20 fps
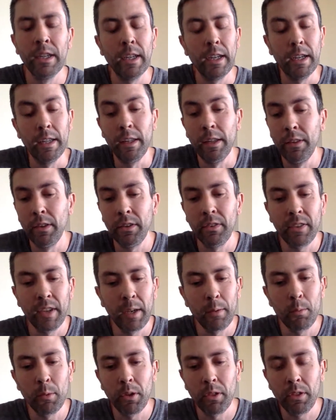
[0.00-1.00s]
And then the
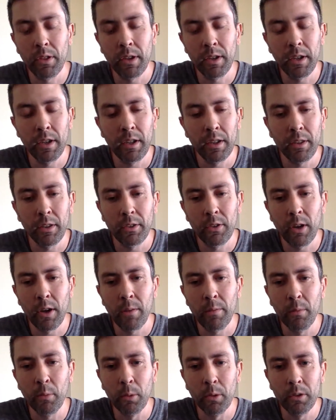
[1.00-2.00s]
same with the
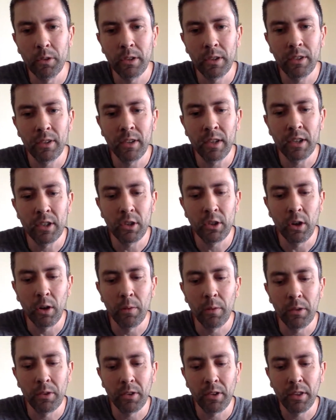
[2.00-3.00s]
top 4 seeds in each conference.